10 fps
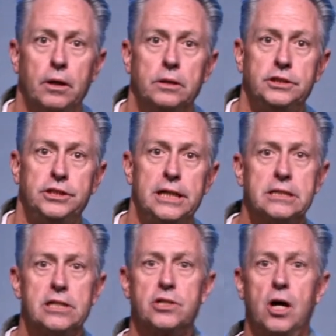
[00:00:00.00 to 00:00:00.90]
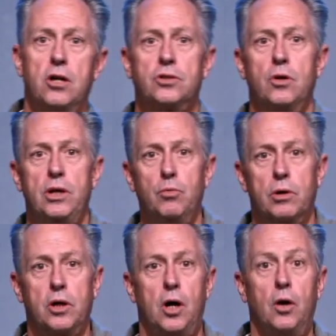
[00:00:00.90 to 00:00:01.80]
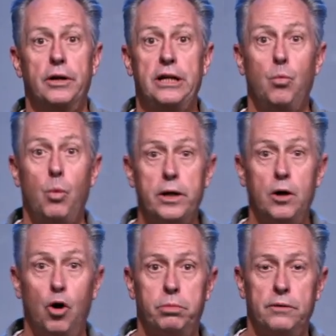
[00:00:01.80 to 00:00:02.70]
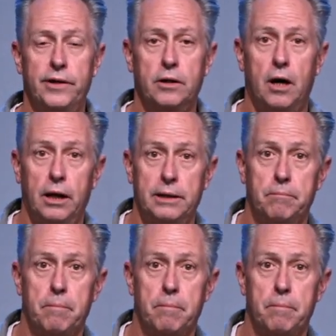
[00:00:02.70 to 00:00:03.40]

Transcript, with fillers: just as also you were called in one hope of your calling,